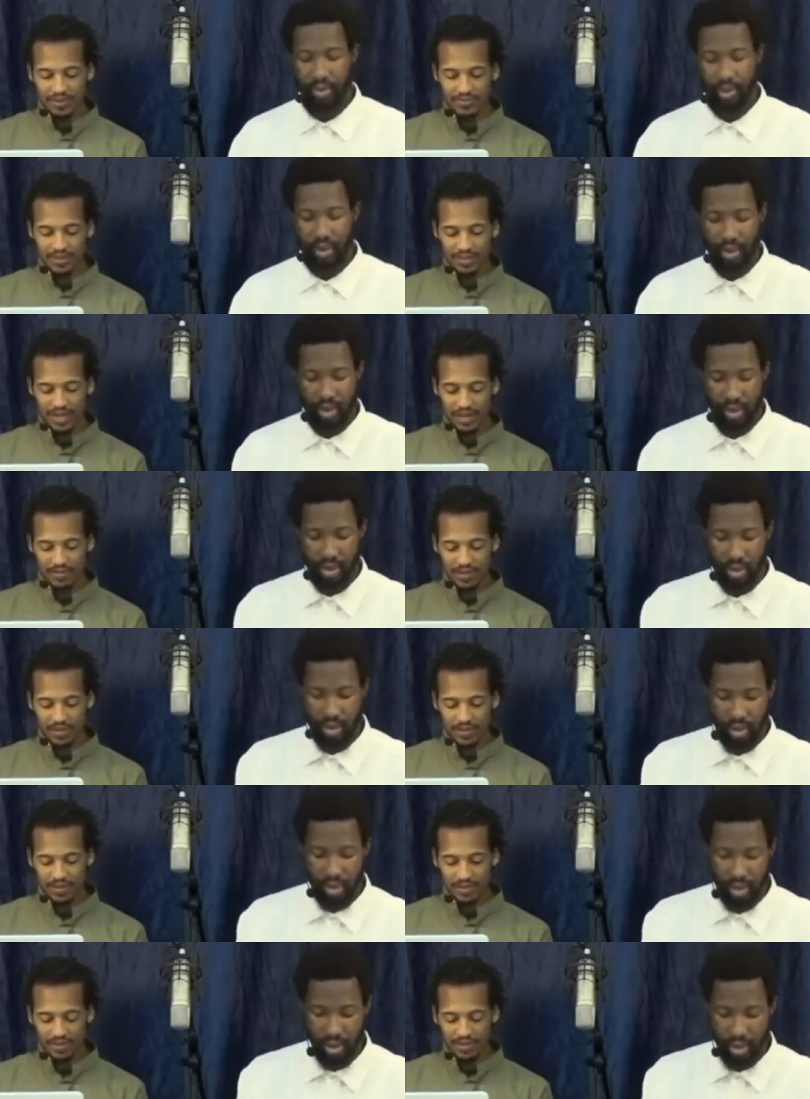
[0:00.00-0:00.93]
Speaker 1: of the
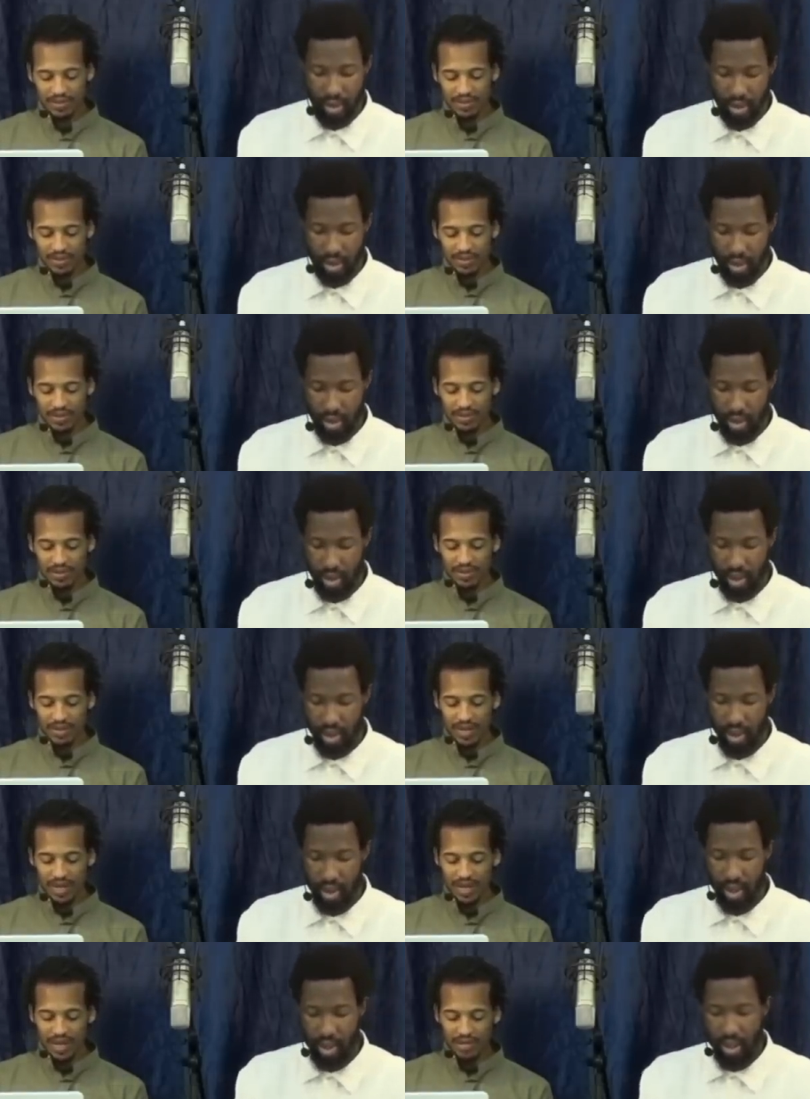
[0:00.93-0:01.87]
shepherd,
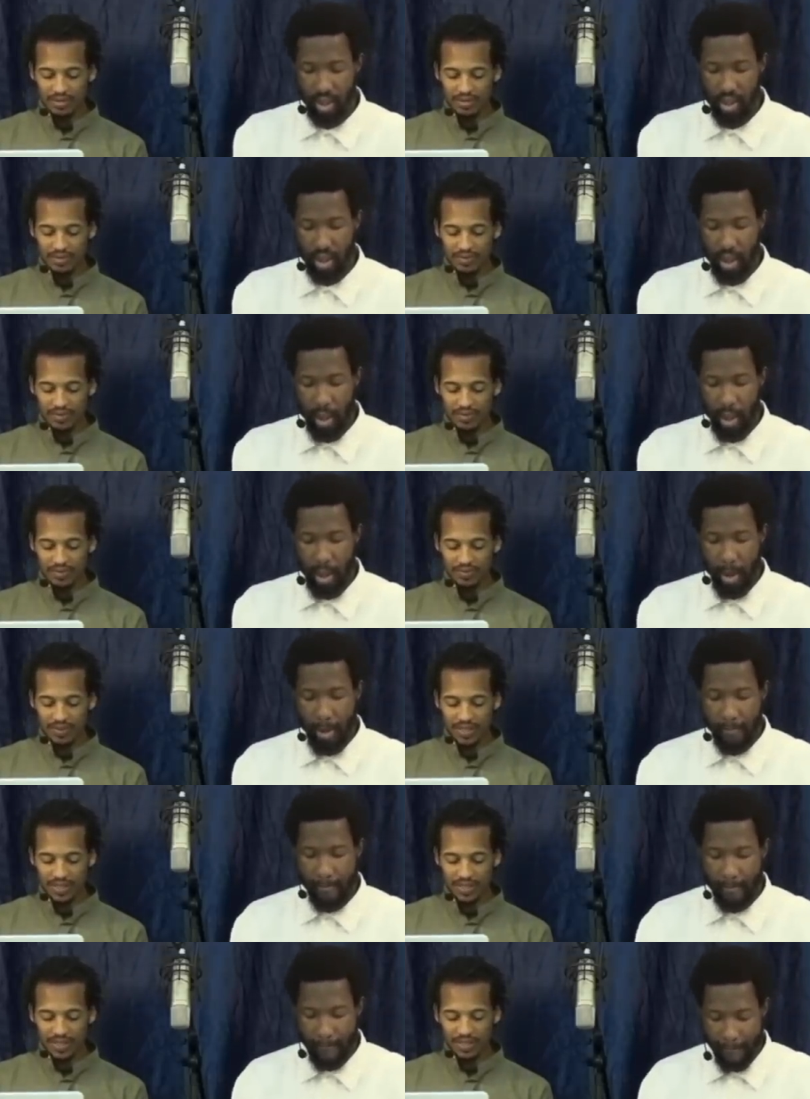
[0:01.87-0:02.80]
the angel of
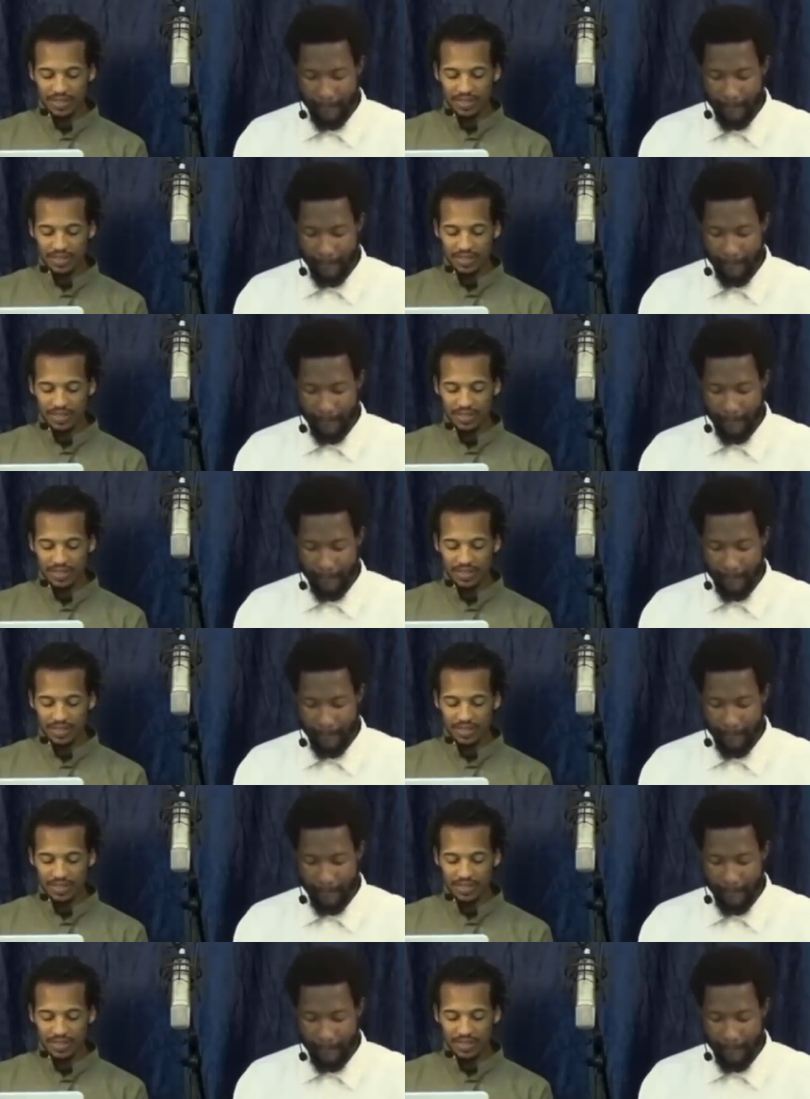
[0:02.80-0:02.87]
repentance,